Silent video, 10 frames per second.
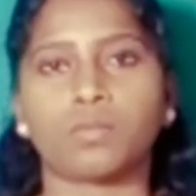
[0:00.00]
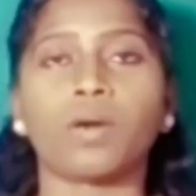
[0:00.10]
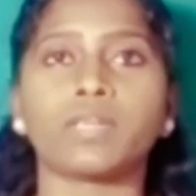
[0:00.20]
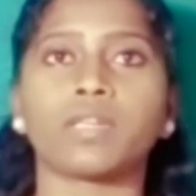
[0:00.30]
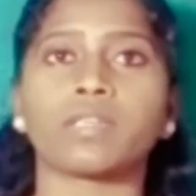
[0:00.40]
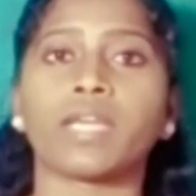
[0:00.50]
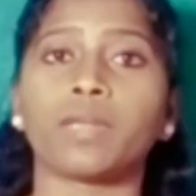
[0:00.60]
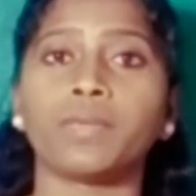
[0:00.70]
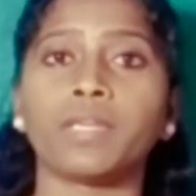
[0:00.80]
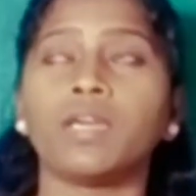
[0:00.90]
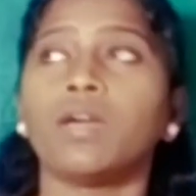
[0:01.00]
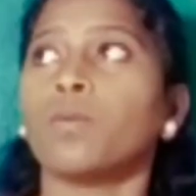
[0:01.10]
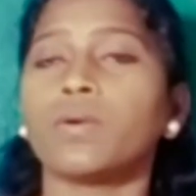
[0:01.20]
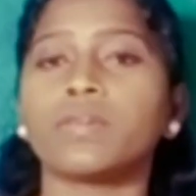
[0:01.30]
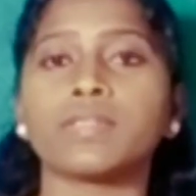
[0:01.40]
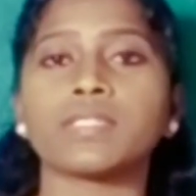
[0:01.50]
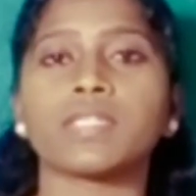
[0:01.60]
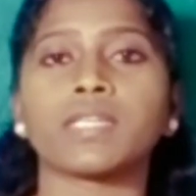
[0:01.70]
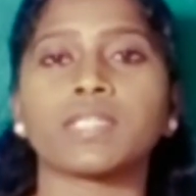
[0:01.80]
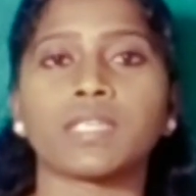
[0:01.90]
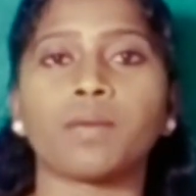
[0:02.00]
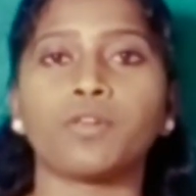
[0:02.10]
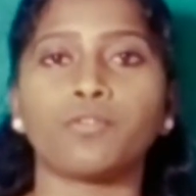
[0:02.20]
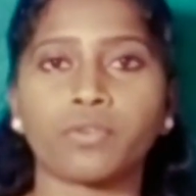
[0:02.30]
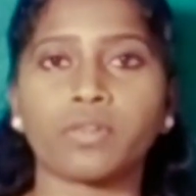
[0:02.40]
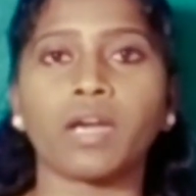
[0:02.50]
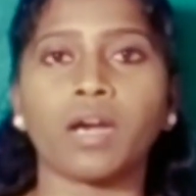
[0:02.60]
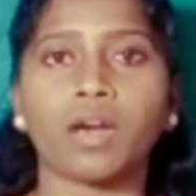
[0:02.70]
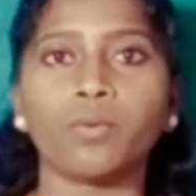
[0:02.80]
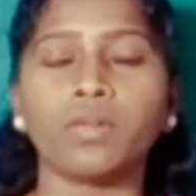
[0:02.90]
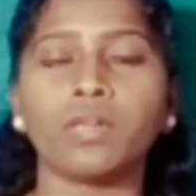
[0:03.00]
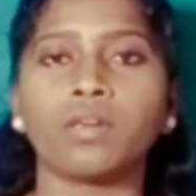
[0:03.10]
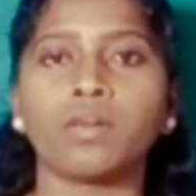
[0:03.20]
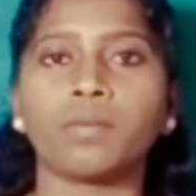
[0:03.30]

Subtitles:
Water is an example for noun,